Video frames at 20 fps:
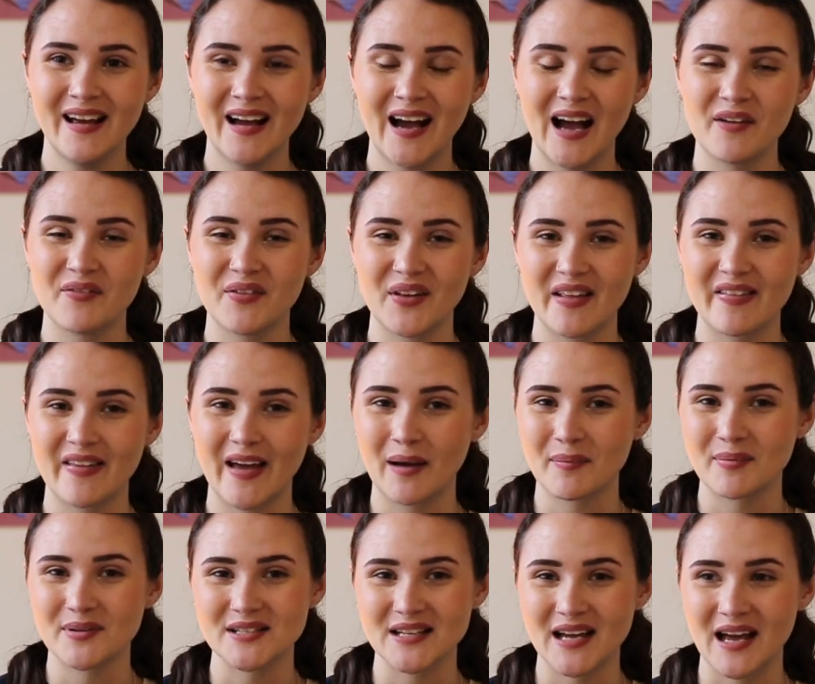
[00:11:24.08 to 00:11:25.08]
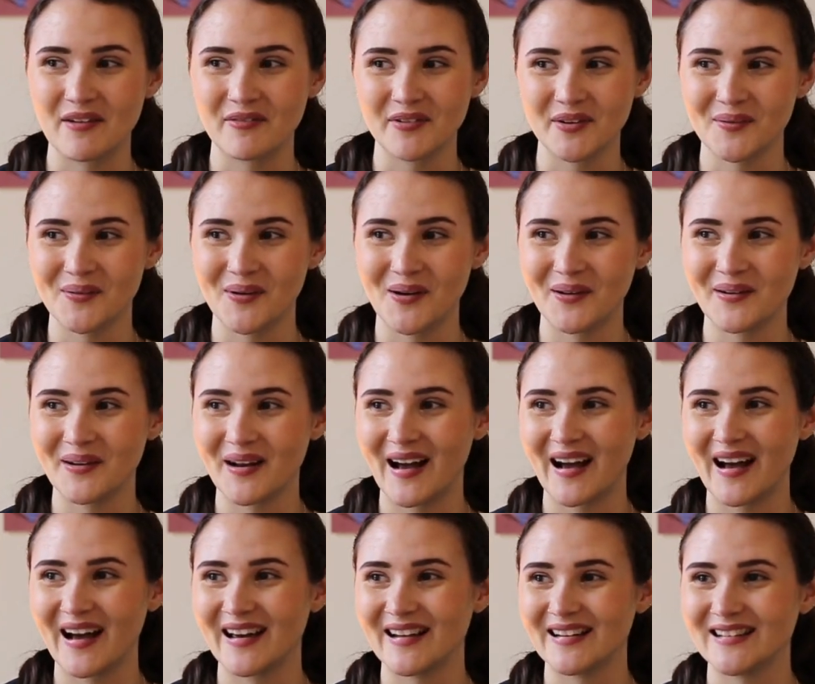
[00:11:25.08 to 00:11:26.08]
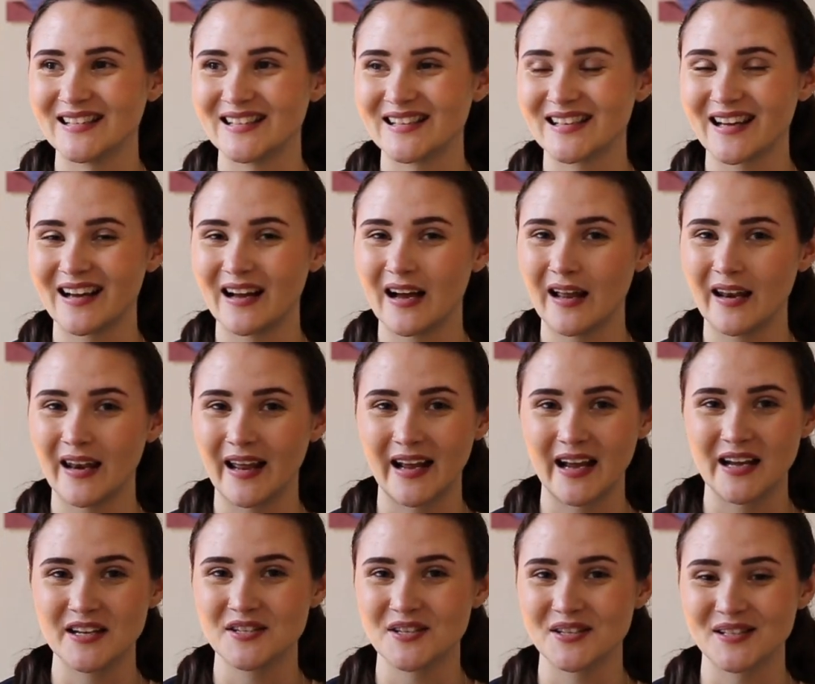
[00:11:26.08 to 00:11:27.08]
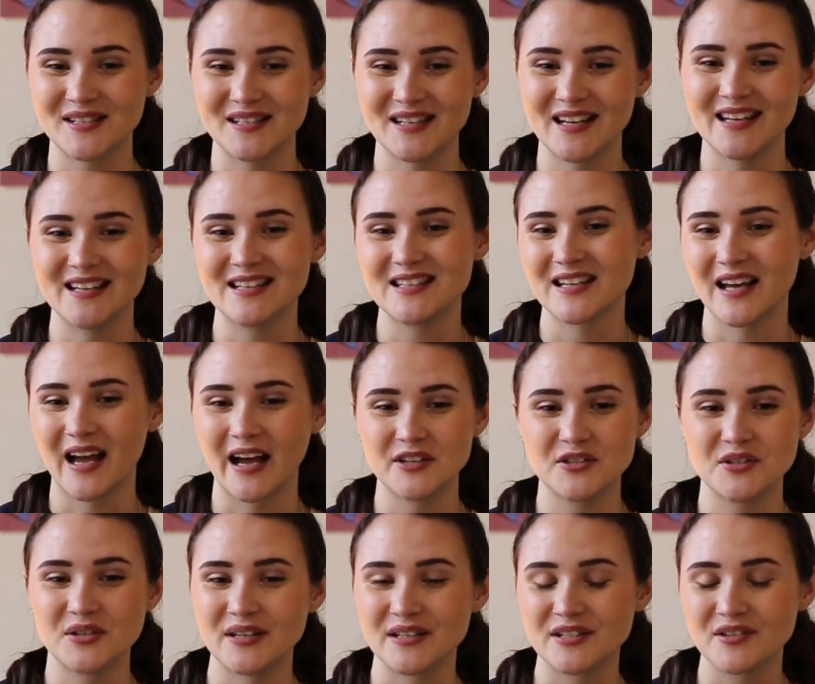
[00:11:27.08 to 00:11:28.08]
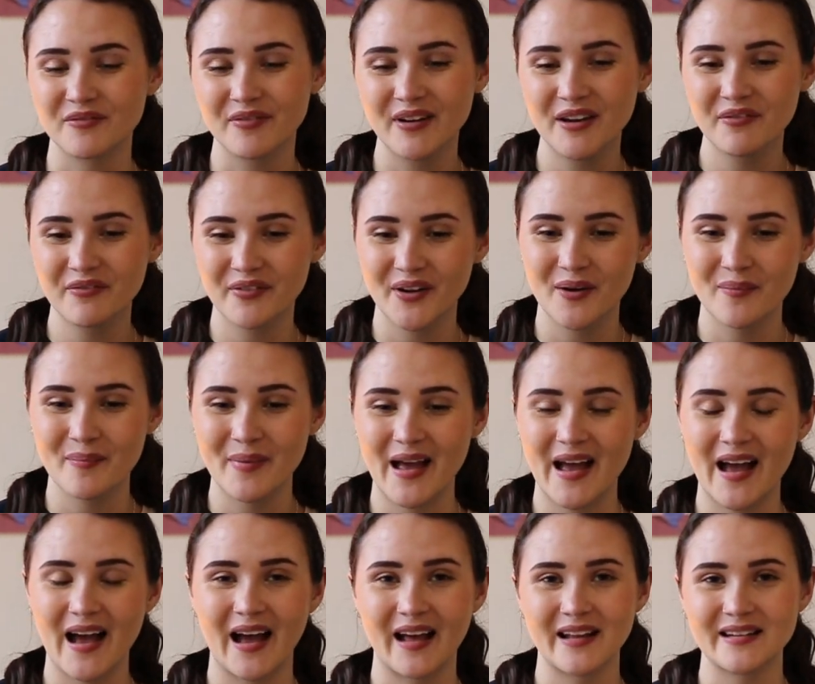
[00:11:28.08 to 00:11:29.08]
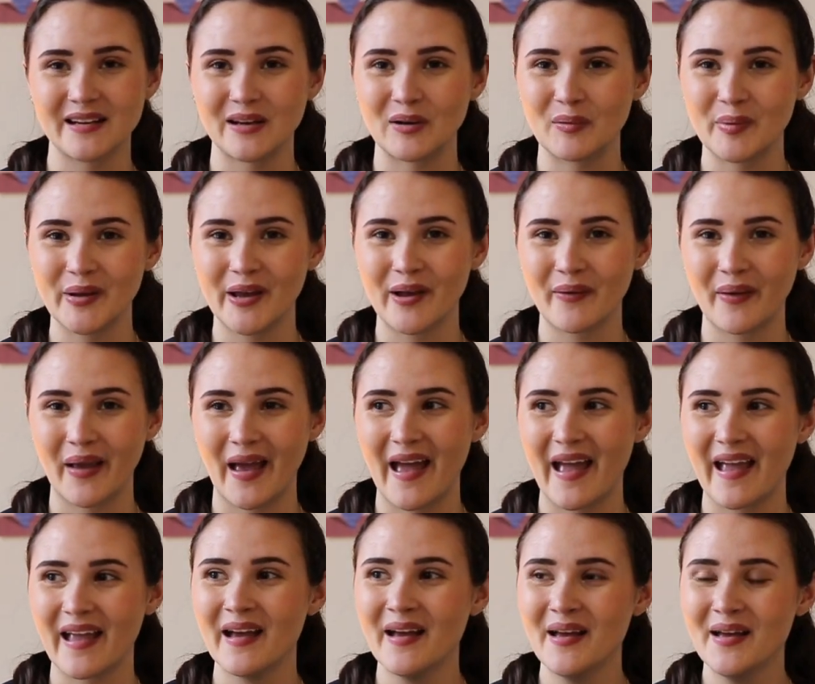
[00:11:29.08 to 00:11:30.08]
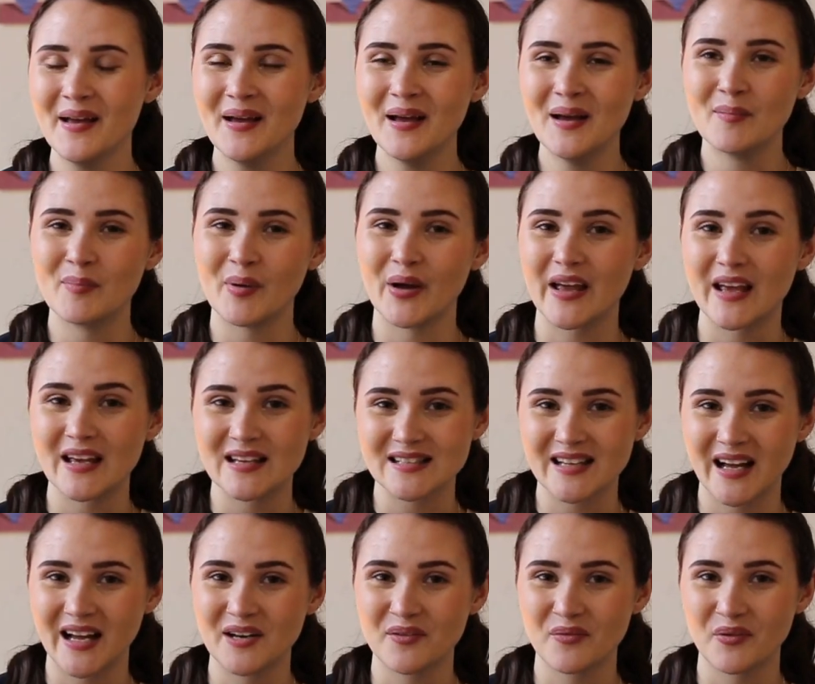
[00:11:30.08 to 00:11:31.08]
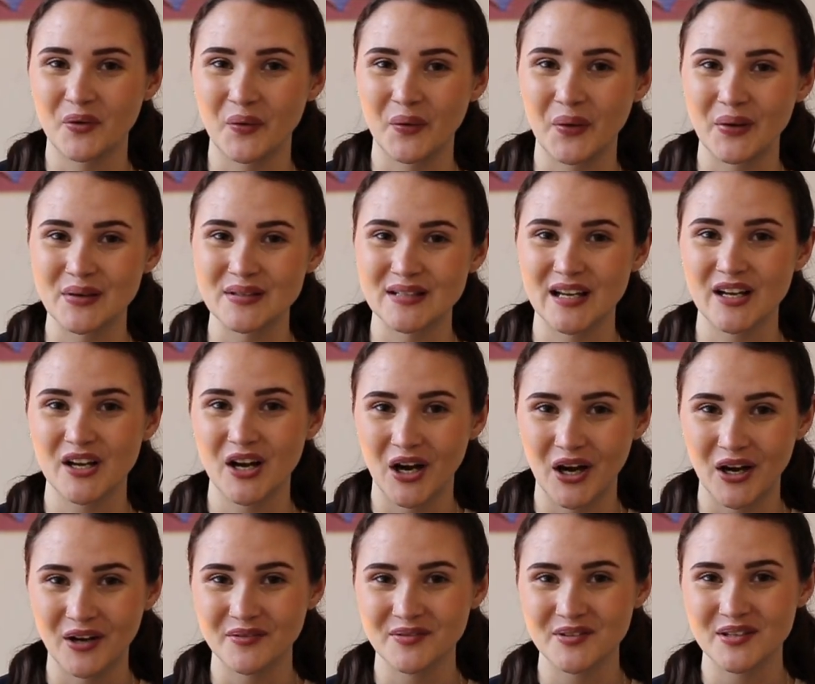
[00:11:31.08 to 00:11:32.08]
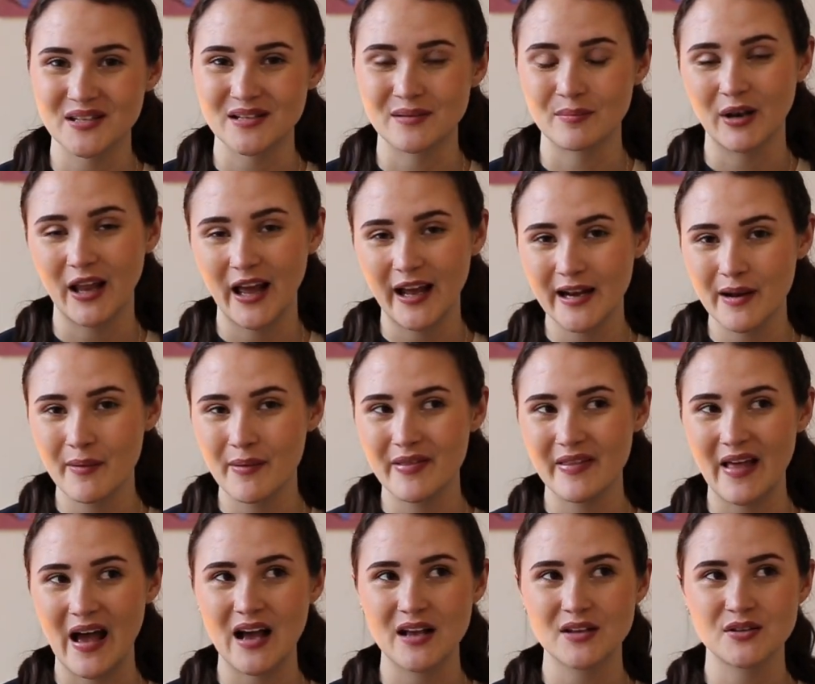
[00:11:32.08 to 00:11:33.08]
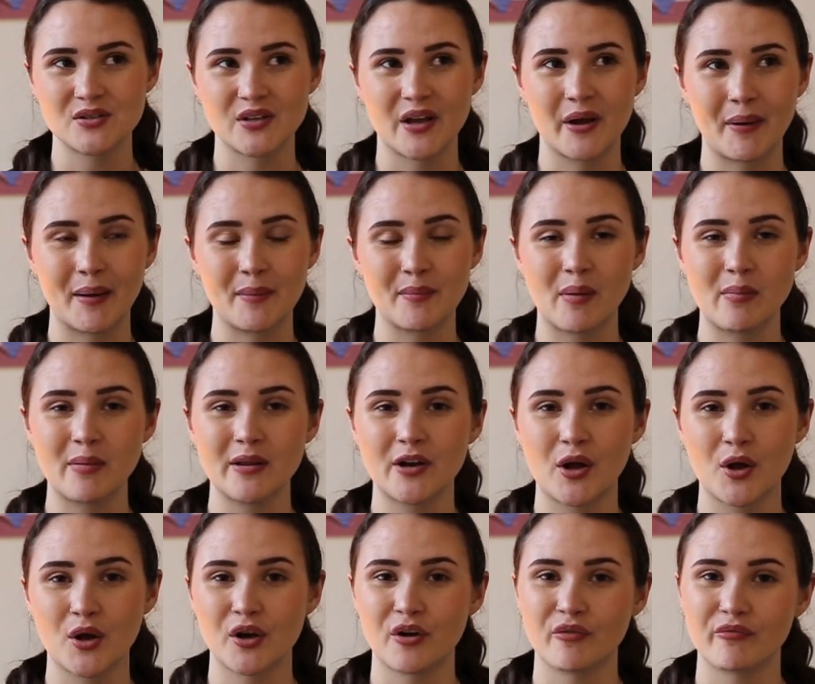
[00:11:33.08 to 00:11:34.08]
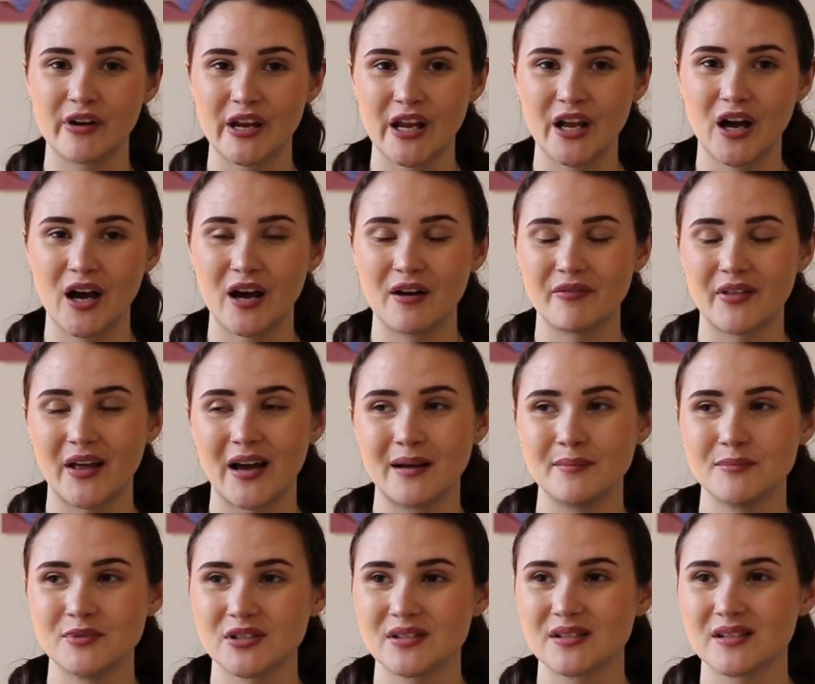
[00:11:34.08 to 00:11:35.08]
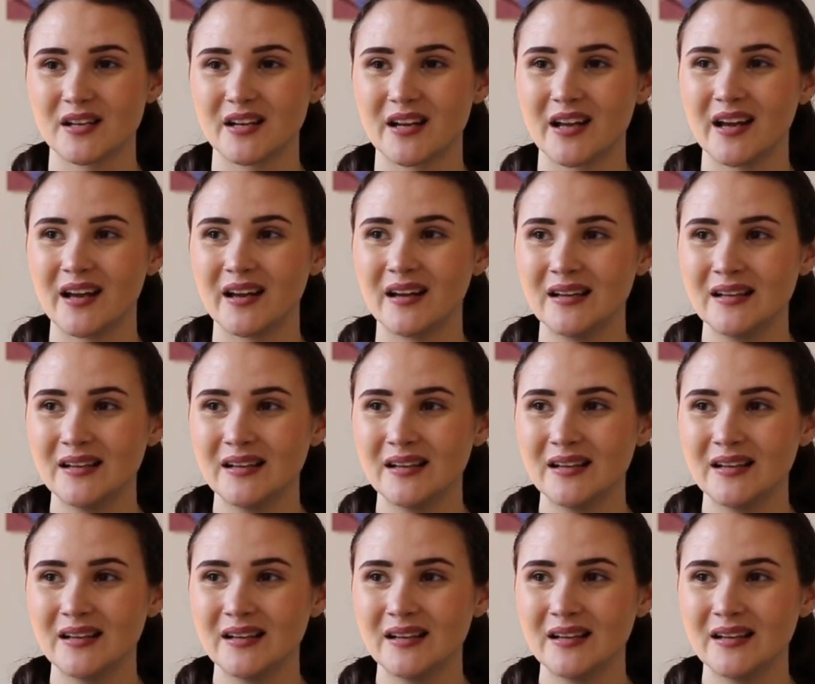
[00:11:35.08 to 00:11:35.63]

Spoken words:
I feel like they happen to everyone, and like I just need to refilm it and it'll be okay. But it is kind of annoying because I carved some lino in that, so I'm probably not going to recarve that.